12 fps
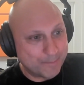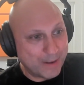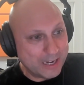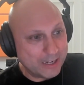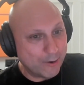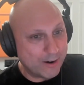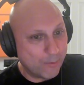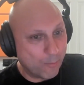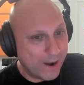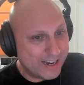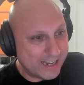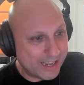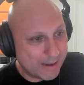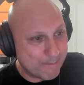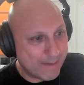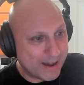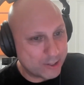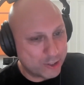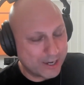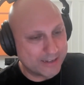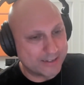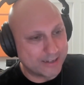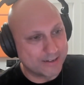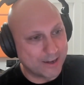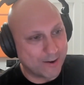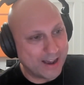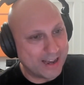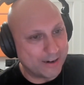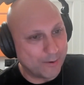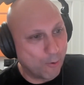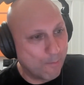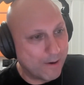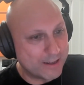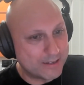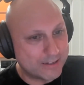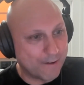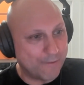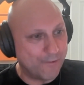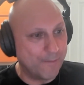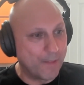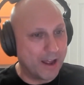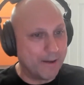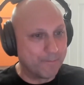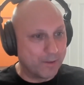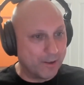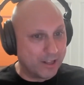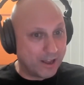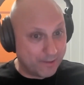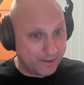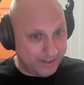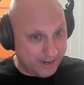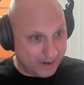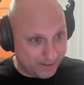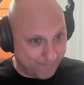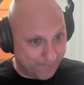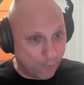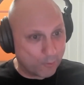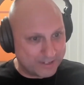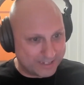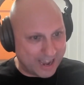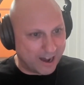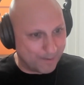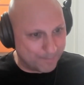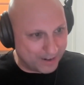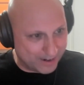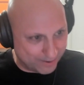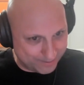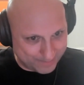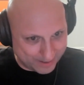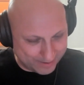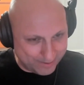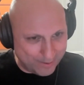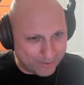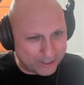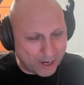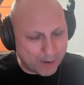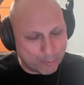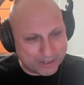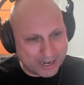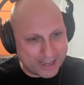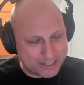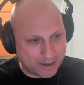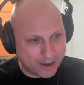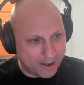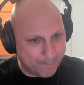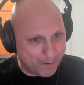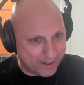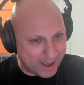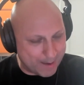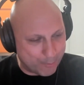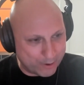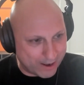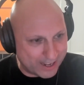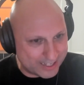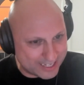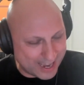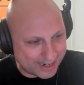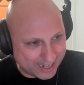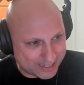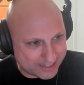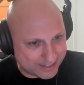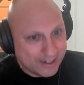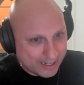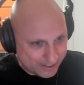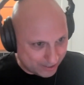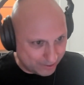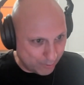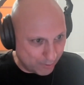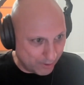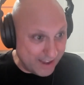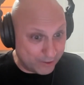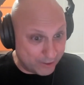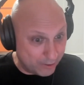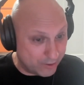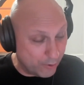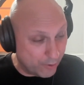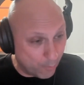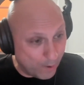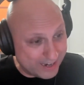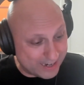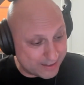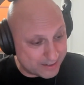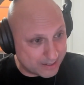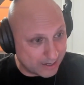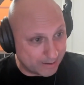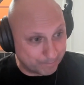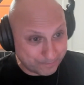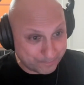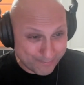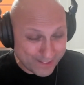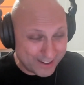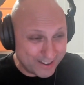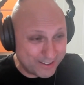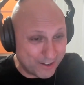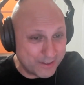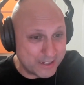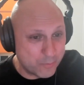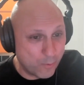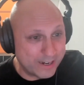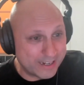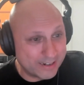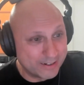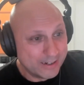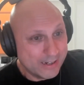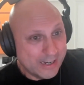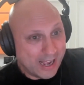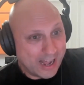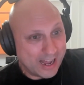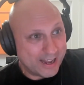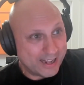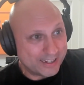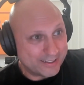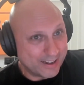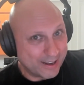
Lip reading: been doing a wedding in Manchester, so I had all my stuff, like the full setup, not double deck. So by that point, I had Technics to do the weddings. I had done this wedding, and